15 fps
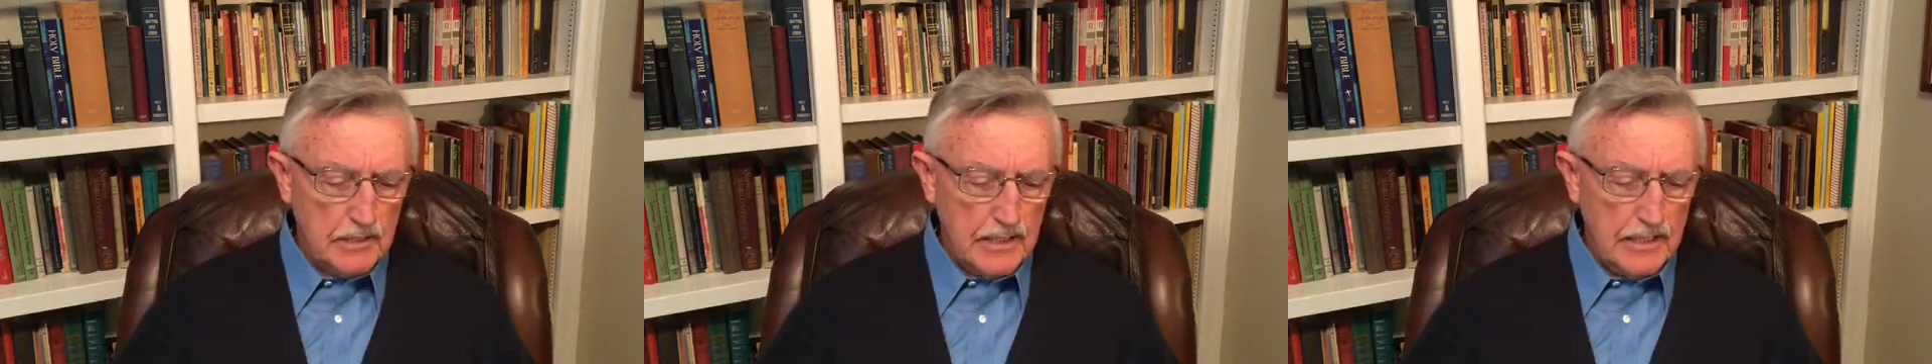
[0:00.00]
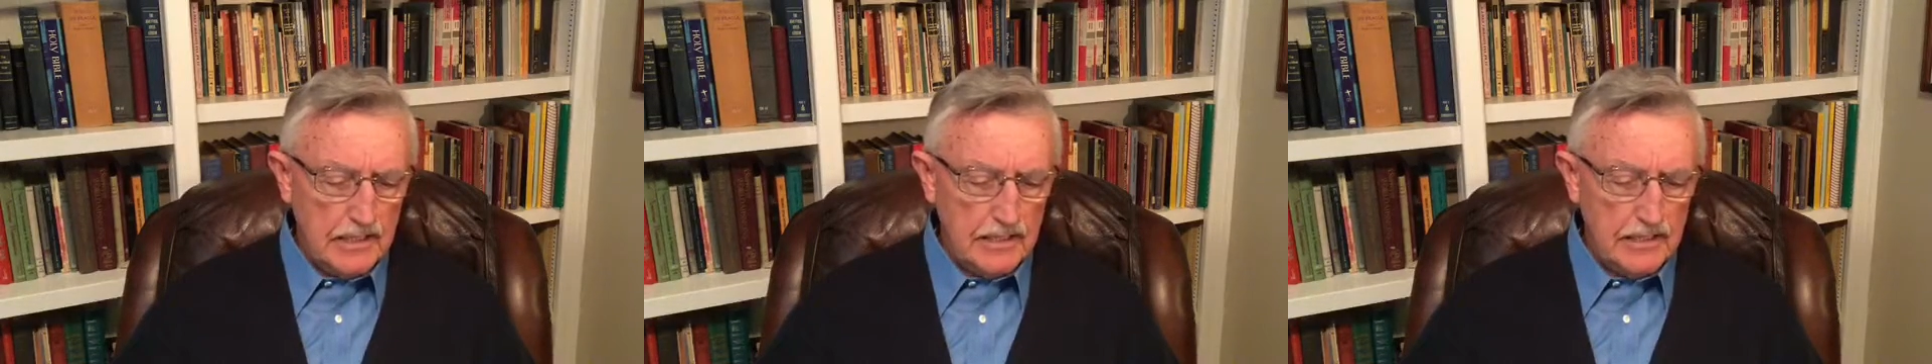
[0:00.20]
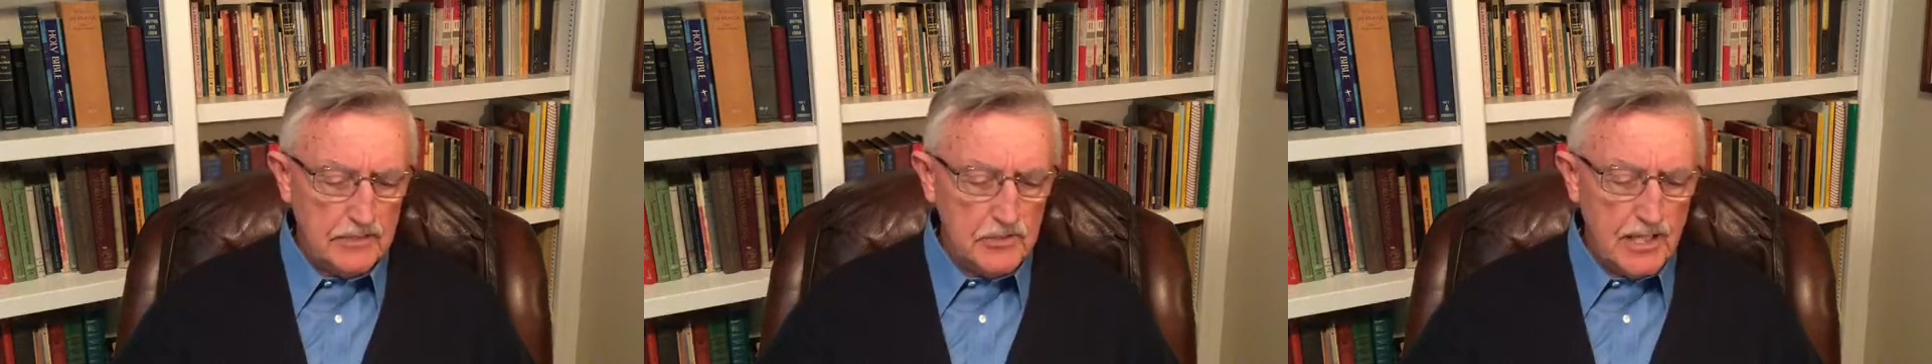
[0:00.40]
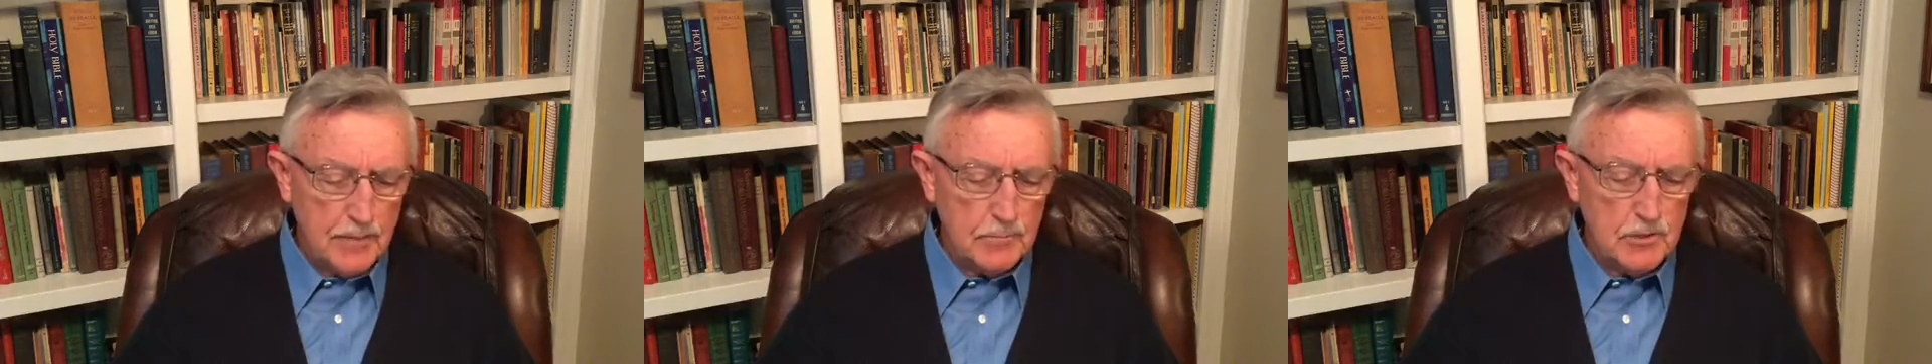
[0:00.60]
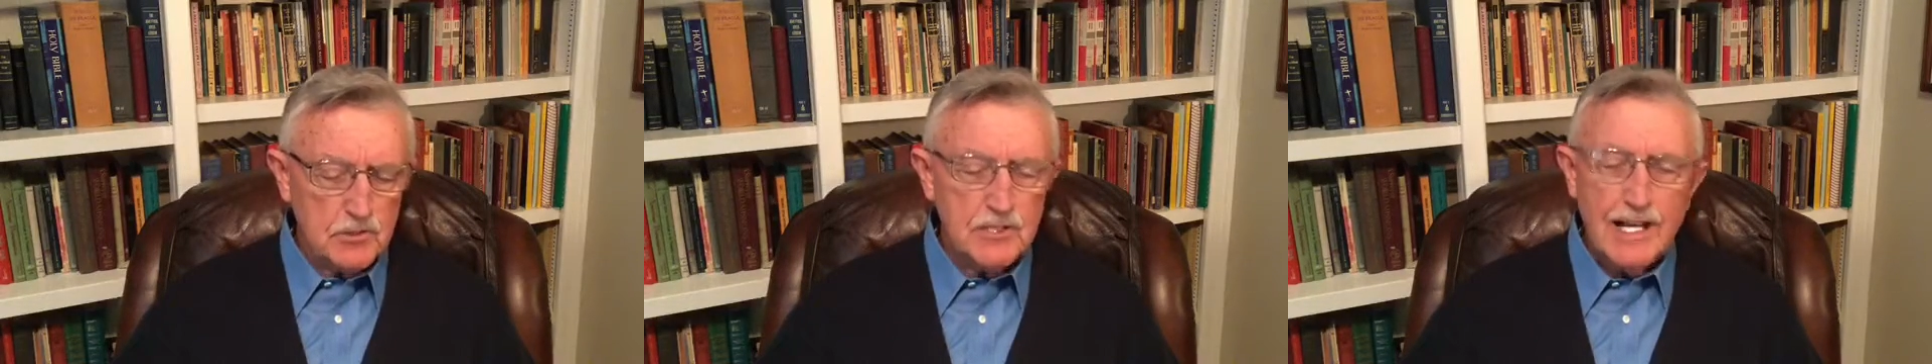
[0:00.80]
in
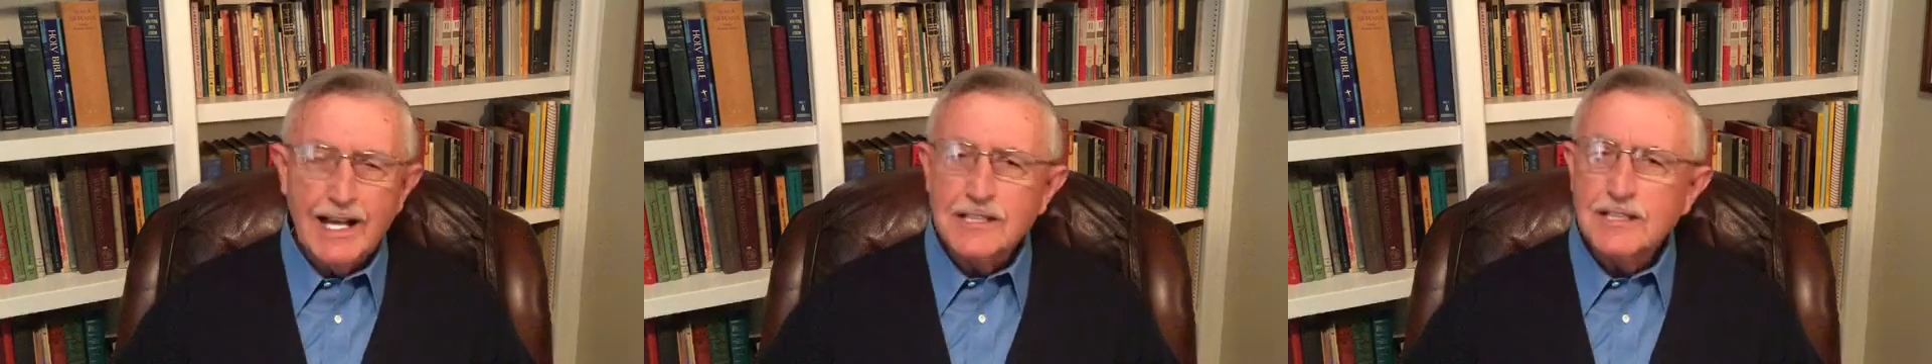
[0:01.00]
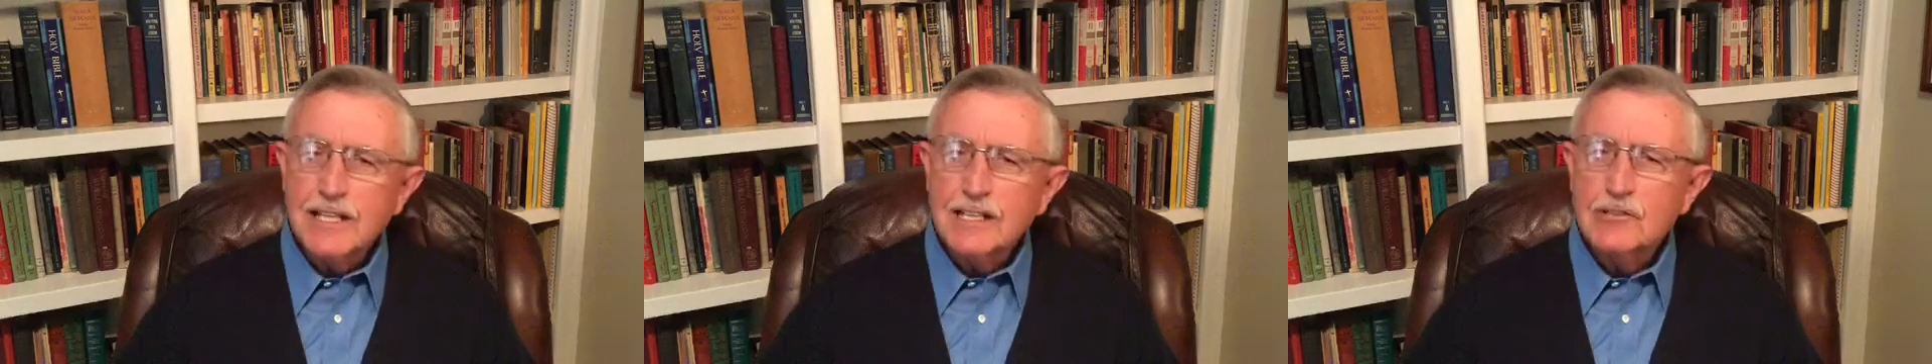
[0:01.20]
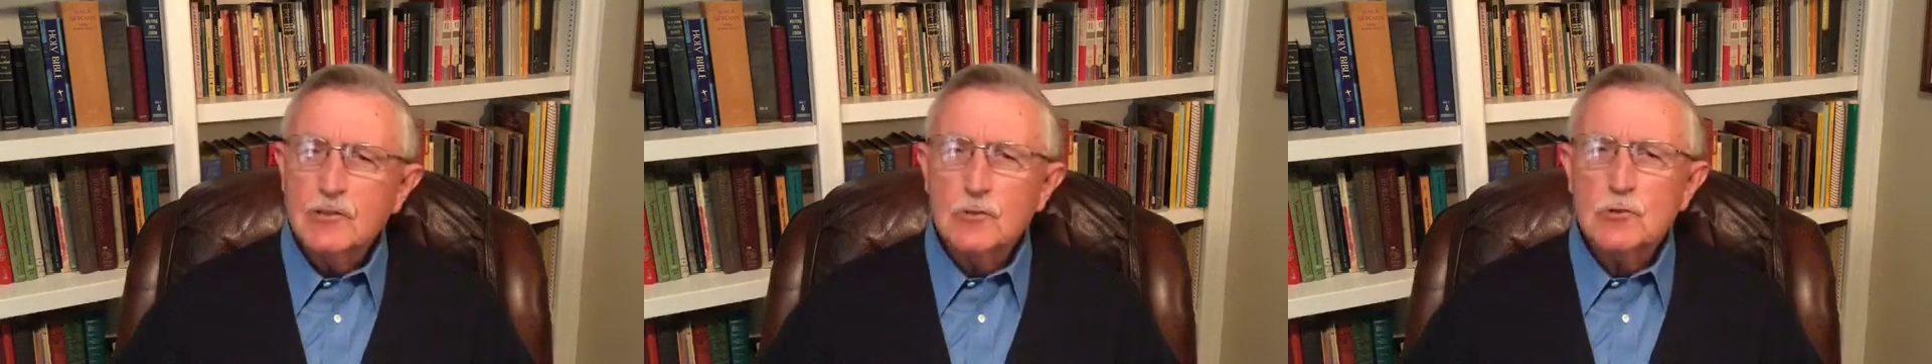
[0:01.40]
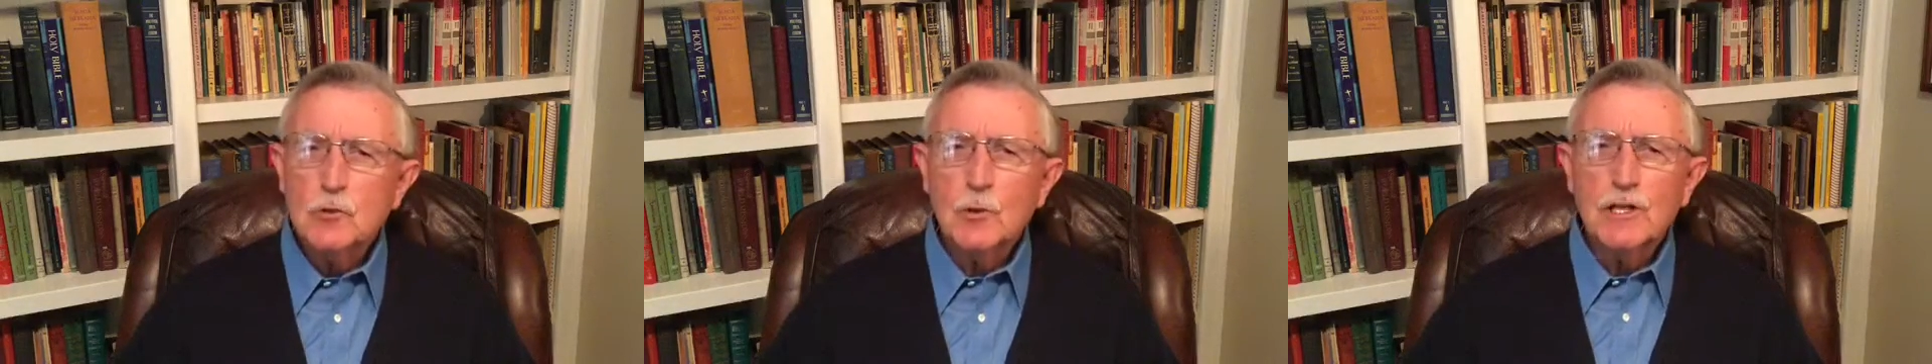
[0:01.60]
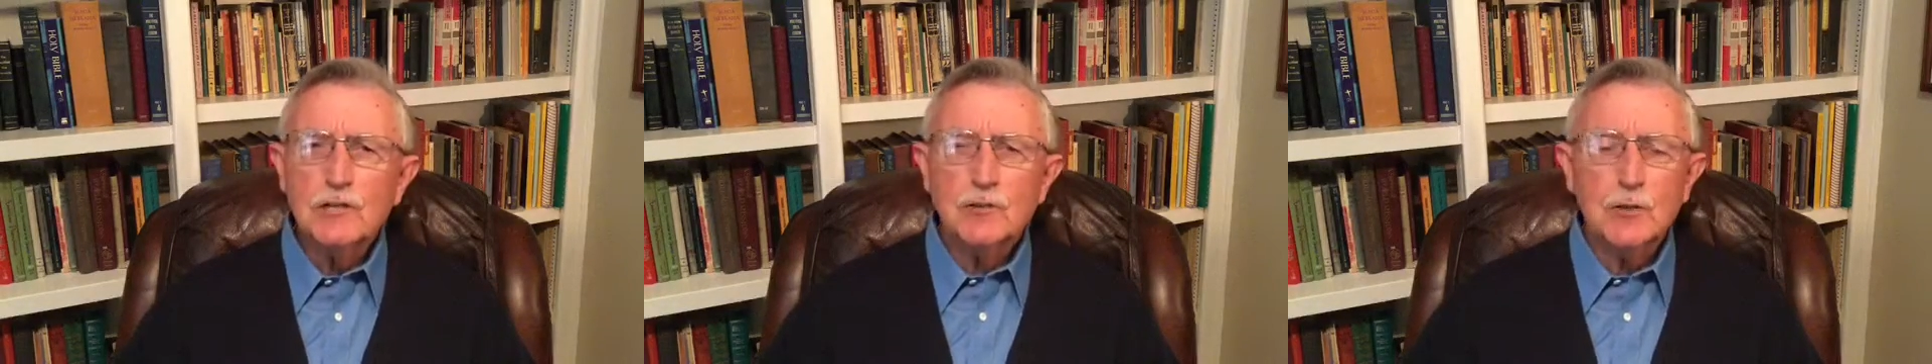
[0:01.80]
chapters 19 through
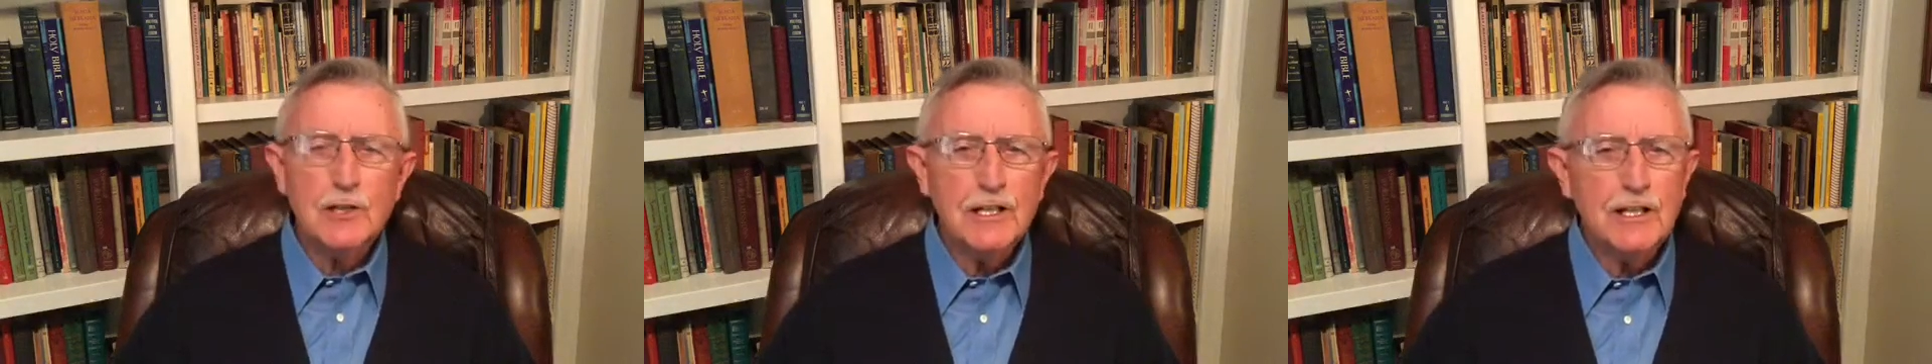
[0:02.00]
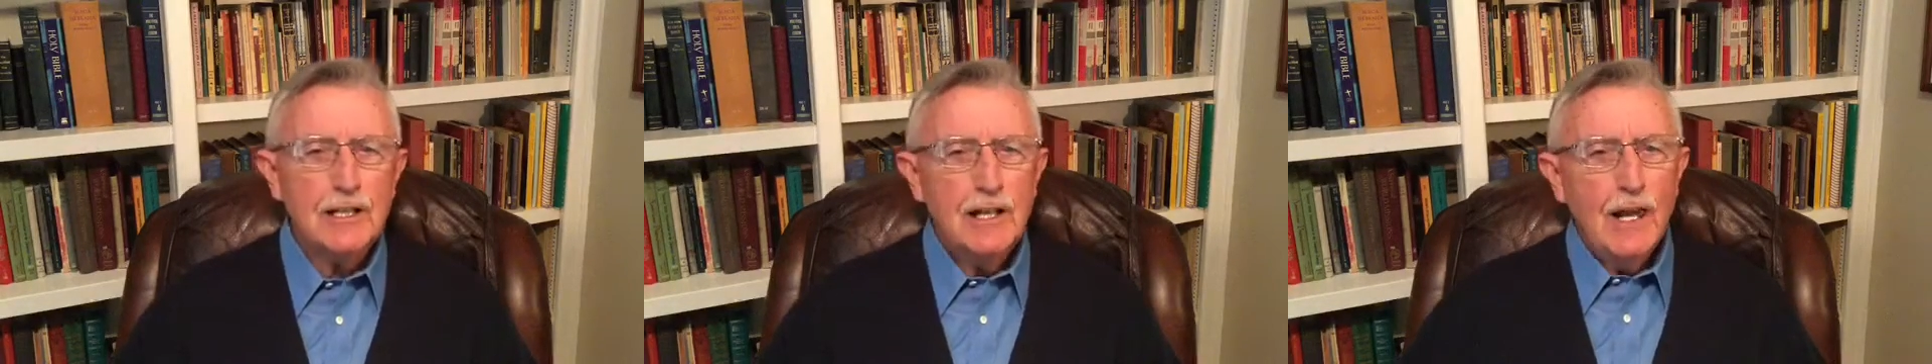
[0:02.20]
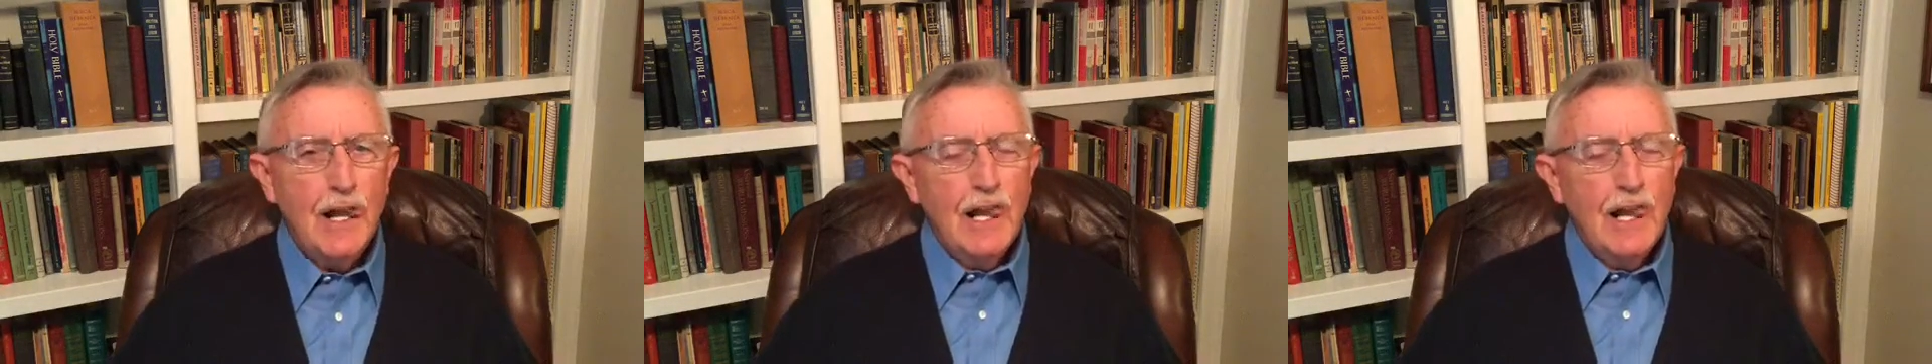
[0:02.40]
23,